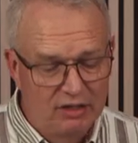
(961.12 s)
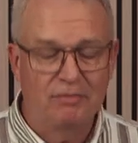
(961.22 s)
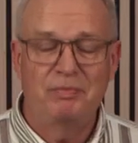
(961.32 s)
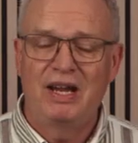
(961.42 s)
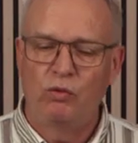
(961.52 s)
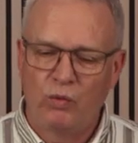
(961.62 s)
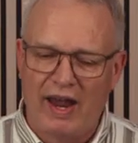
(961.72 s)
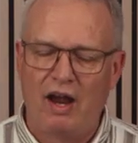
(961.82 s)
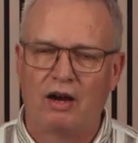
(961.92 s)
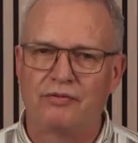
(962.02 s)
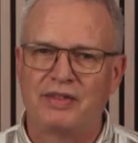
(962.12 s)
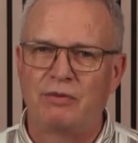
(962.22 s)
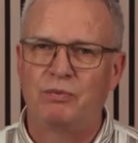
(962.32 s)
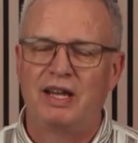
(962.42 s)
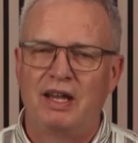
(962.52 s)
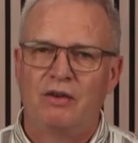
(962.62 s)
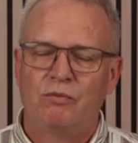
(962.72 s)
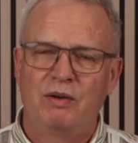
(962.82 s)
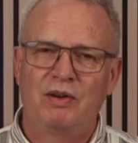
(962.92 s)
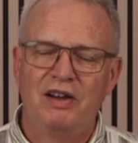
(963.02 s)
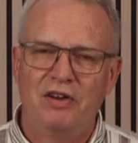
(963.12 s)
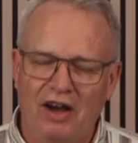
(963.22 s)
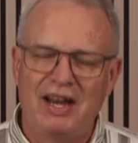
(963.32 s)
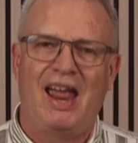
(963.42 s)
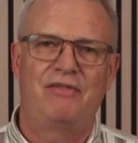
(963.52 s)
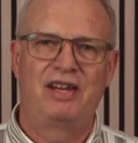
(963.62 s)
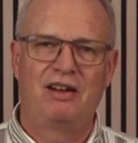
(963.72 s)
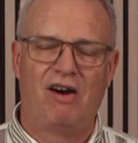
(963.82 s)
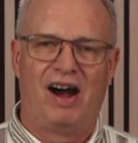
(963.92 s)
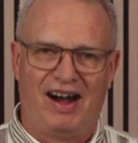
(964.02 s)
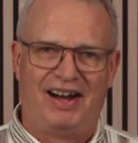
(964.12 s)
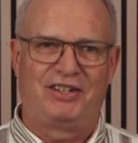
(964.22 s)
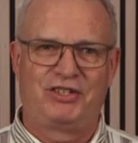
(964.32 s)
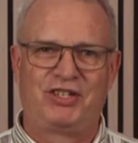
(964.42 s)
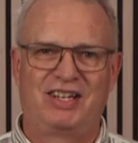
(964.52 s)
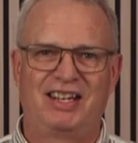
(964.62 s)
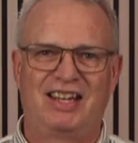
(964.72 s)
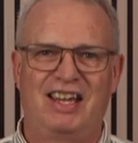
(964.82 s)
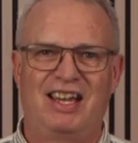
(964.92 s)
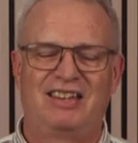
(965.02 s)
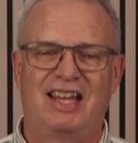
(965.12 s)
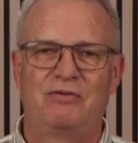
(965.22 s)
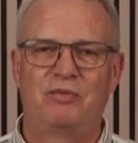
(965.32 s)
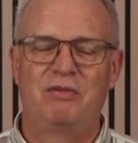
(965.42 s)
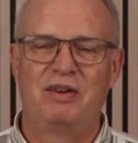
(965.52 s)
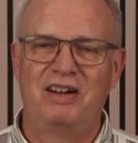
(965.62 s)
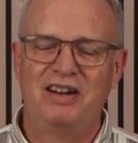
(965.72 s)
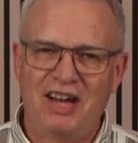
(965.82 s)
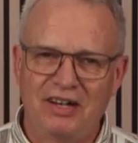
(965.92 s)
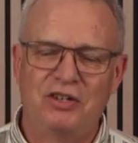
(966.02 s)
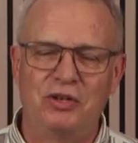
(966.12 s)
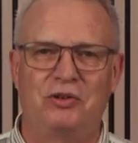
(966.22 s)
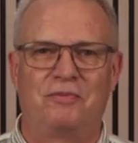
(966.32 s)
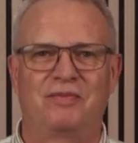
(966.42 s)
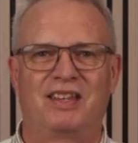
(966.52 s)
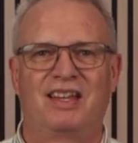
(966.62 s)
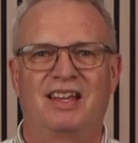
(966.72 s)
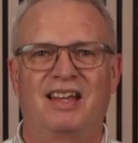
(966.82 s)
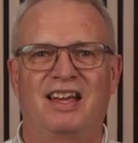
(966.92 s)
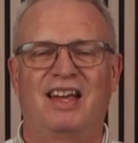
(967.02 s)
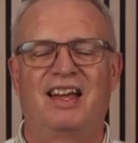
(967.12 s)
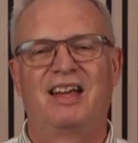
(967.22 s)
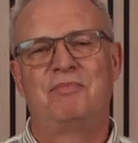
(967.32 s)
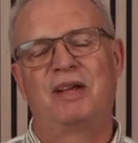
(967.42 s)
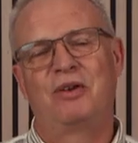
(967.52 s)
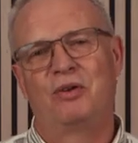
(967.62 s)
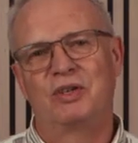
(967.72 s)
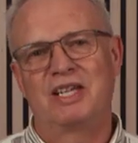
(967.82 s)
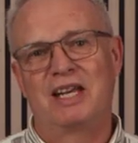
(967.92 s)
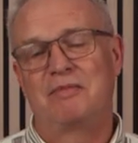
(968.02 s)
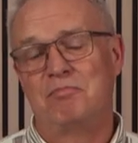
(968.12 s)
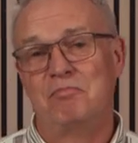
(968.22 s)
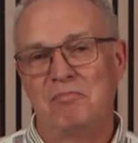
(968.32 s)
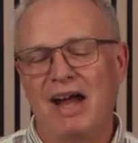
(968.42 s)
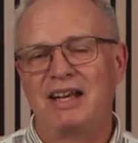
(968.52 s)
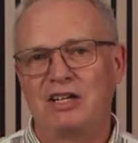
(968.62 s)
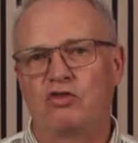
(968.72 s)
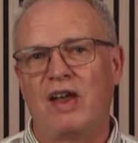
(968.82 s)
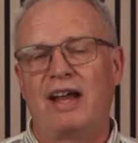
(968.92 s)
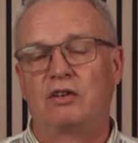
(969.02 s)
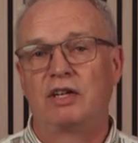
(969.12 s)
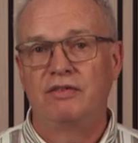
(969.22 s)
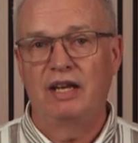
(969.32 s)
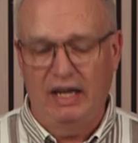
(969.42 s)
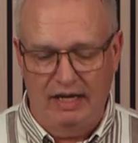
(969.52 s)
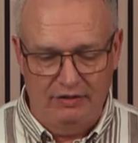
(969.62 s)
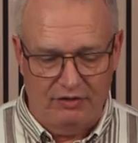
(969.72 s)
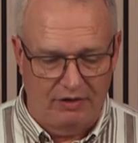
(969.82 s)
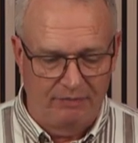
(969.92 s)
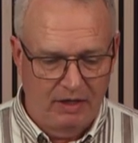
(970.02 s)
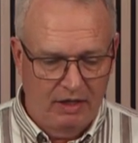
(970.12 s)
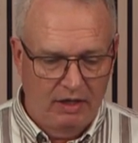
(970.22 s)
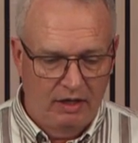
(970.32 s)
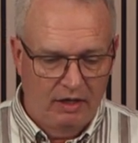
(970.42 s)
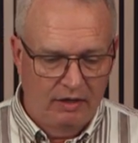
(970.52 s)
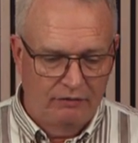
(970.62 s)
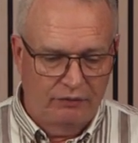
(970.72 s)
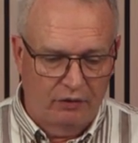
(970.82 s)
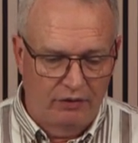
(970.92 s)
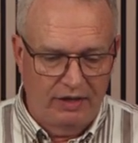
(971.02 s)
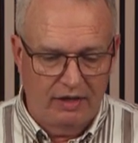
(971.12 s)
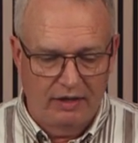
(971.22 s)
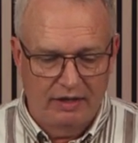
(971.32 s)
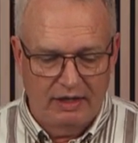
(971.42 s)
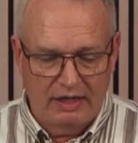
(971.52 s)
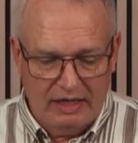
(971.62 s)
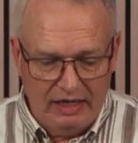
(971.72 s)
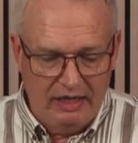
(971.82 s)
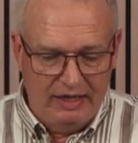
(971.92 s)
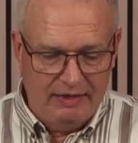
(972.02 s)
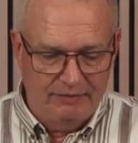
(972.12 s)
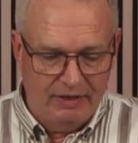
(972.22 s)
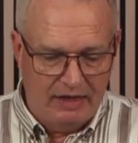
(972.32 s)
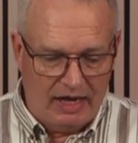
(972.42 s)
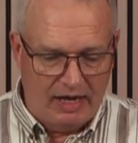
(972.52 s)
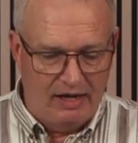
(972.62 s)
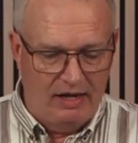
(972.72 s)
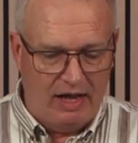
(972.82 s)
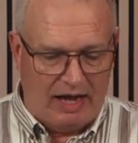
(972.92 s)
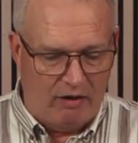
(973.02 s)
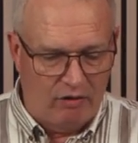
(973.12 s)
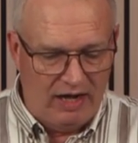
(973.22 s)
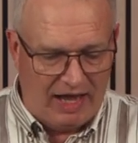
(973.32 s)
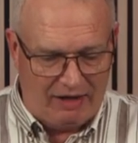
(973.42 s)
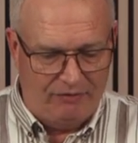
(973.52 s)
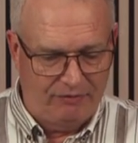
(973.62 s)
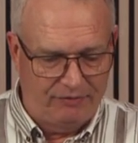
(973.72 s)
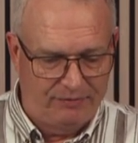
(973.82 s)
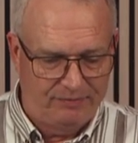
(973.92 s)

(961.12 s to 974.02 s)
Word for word: to be aware of, that we, we will not have in our hearts, that we will not do, uh, because it might attract or even hinder for the healing in our life.